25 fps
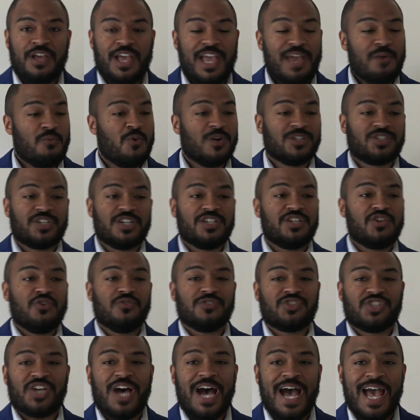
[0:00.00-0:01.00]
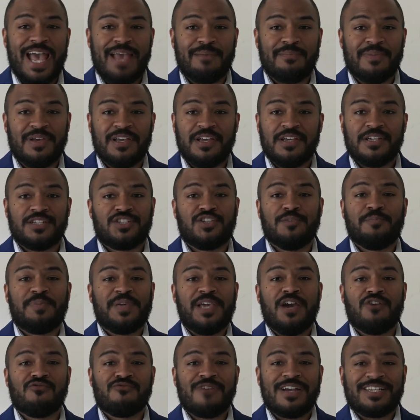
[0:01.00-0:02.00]
It wasn't your time to
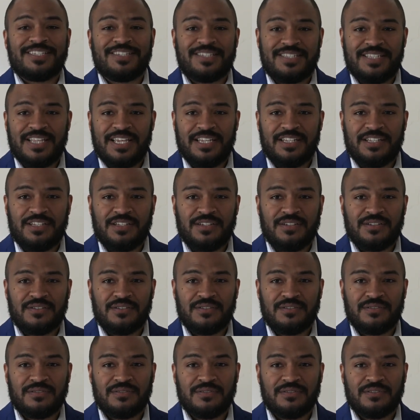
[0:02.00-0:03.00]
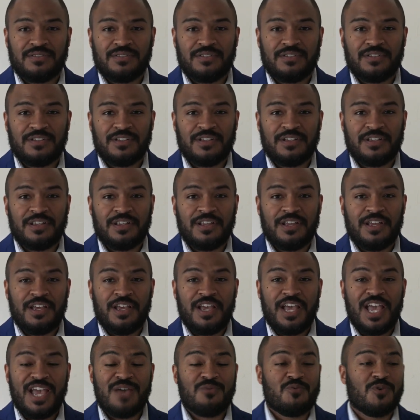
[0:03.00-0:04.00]
be arrested.
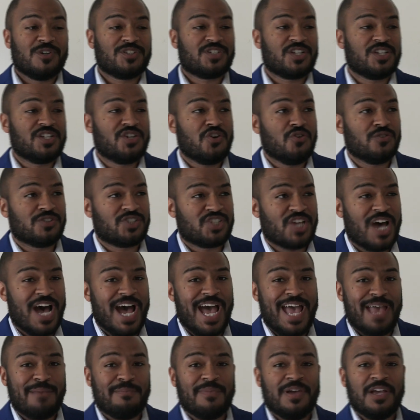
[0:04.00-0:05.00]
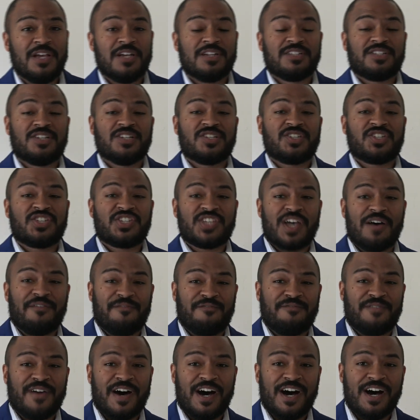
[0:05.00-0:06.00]
It wasn't your time to
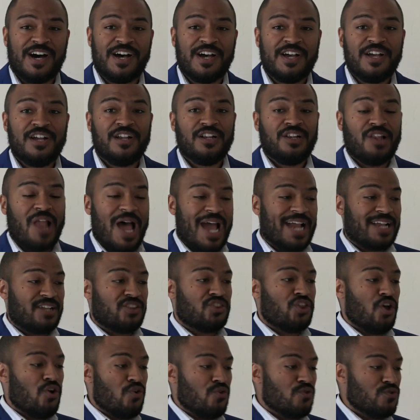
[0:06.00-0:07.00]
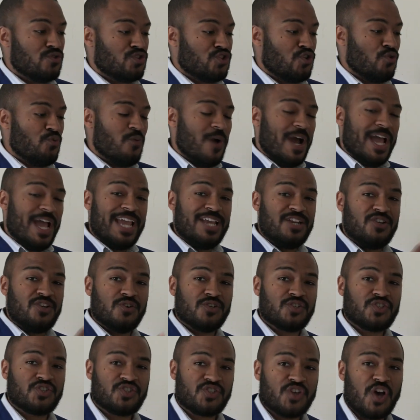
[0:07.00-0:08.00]
suffer like those who were in
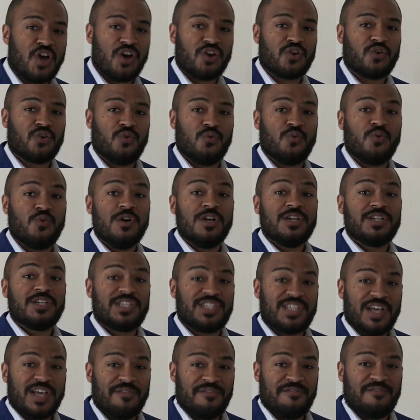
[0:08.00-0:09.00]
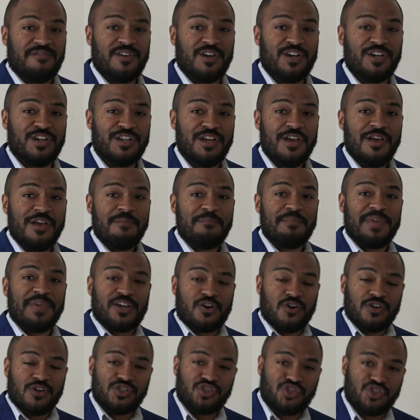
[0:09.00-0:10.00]
your circle suffered,
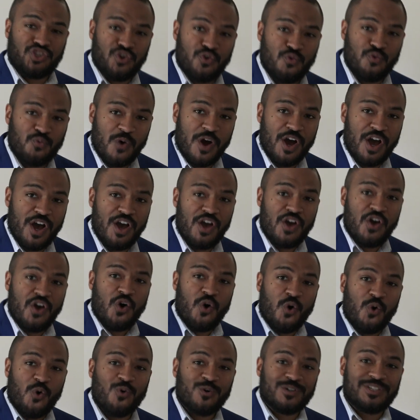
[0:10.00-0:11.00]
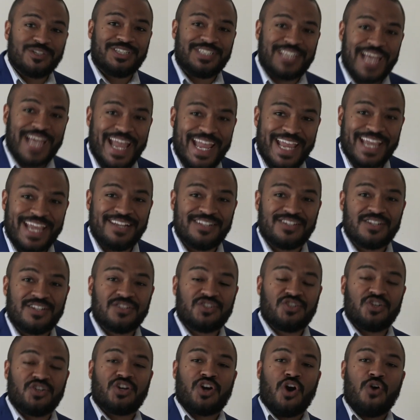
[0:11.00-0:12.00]
because you were
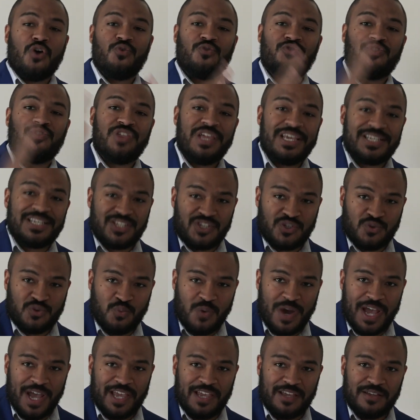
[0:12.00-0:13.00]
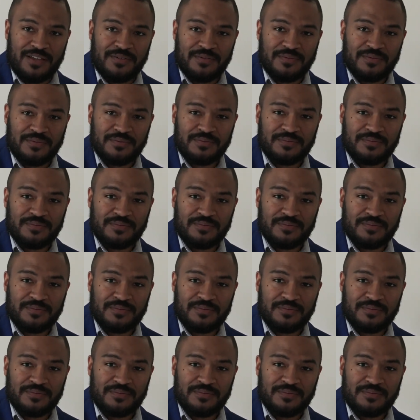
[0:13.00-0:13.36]
ordained to go this way.